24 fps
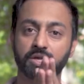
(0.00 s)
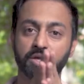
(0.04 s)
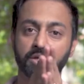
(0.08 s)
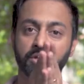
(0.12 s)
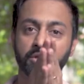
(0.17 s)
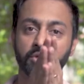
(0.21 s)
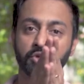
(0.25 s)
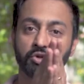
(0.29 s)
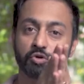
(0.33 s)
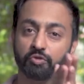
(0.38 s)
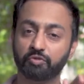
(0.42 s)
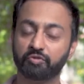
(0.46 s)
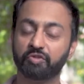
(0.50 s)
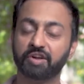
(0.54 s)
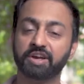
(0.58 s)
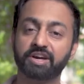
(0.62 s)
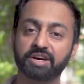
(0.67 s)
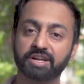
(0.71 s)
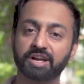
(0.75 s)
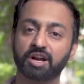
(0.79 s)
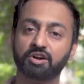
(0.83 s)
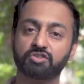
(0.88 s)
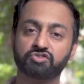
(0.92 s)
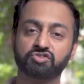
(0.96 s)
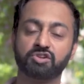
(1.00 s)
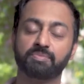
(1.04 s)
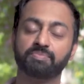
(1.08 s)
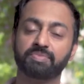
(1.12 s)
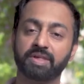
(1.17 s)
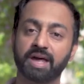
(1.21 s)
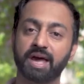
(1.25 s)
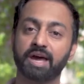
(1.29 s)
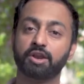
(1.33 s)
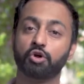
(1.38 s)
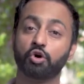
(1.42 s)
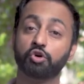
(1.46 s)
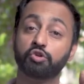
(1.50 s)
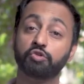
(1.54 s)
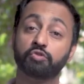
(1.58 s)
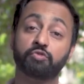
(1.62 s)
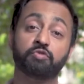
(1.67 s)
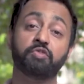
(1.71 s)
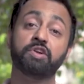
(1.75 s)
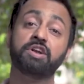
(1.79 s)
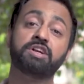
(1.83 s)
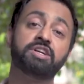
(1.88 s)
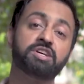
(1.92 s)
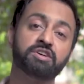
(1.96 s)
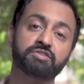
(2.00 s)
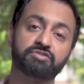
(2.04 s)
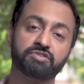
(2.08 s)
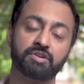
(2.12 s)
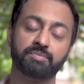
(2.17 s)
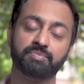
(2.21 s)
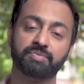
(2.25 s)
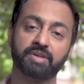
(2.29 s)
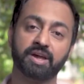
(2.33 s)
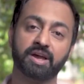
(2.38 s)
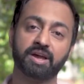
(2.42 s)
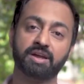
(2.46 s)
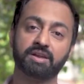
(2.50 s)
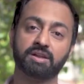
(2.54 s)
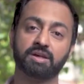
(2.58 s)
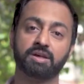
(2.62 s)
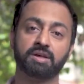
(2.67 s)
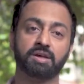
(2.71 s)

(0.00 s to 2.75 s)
you figure out from there or you filter from there,